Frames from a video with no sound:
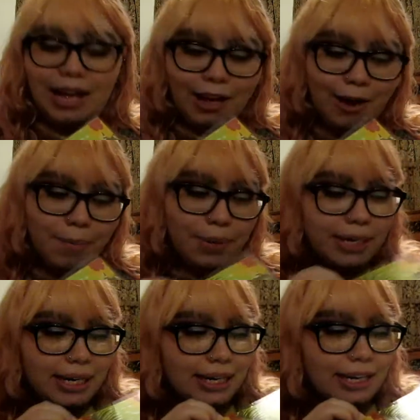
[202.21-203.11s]

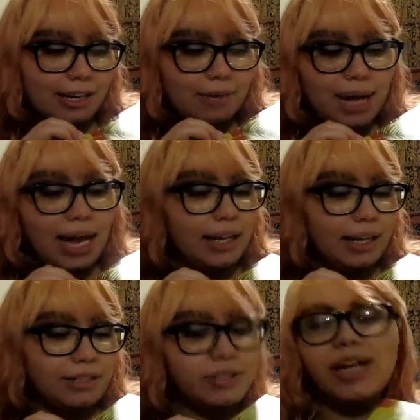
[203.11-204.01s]
company, and I'm kind of
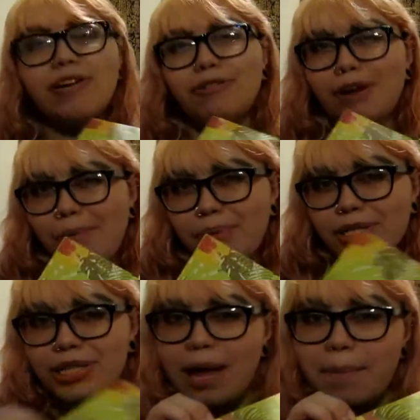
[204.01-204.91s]
like trying to
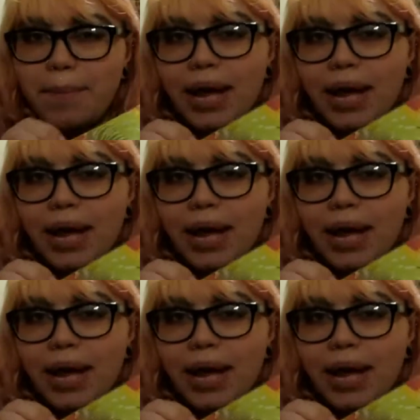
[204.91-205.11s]
represent